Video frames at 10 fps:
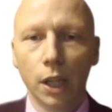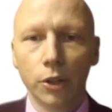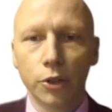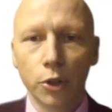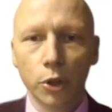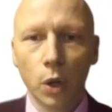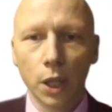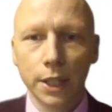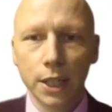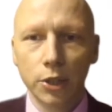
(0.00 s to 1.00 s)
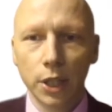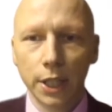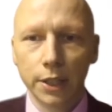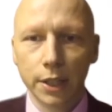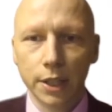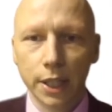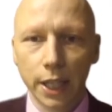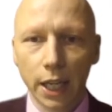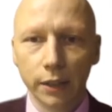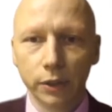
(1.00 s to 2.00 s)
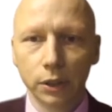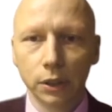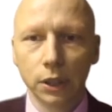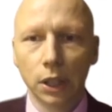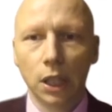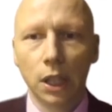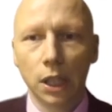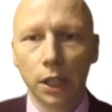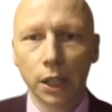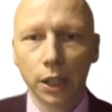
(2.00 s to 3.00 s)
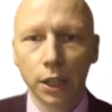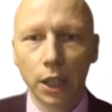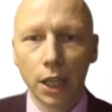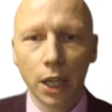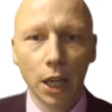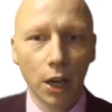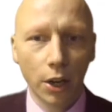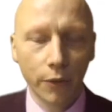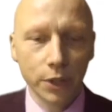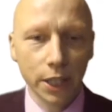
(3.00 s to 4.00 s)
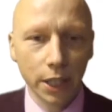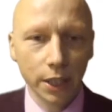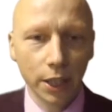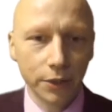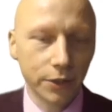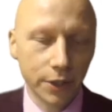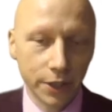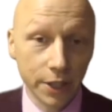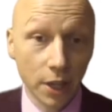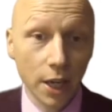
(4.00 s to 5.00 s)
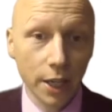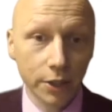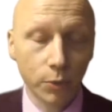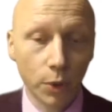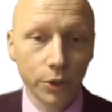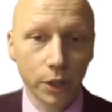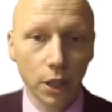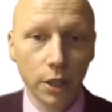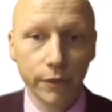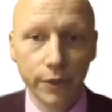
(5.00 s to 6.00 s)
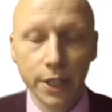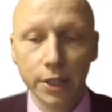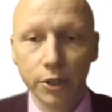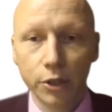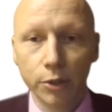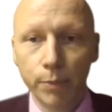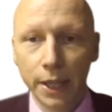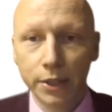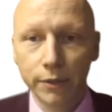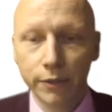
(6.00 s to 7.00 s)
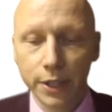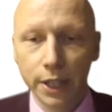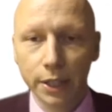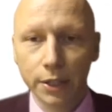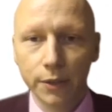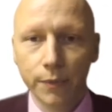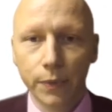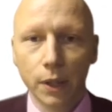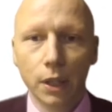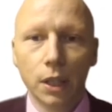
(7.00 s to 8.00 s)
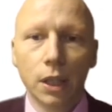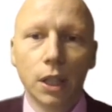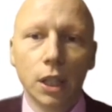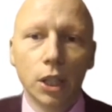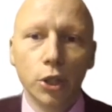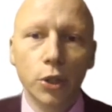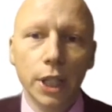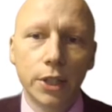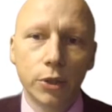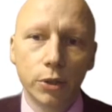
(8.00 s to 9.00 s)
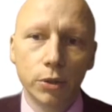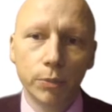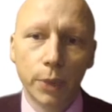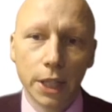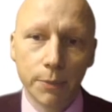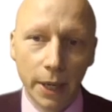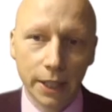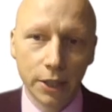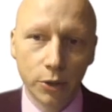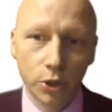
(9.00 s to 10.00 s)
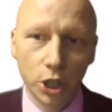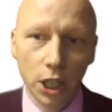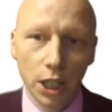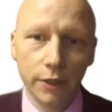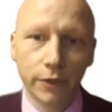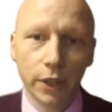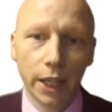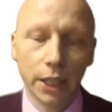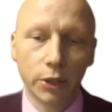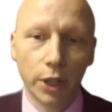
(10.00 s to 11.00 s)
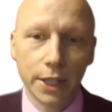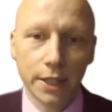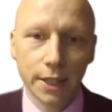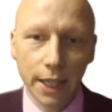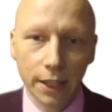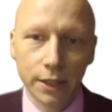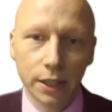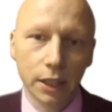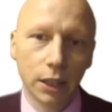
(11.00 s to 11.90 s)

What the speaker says: The sort of qualities you need to study A-Level are obviously a desire to want to learn physics, to do better in physics. You need to be expected to achieve a grade 6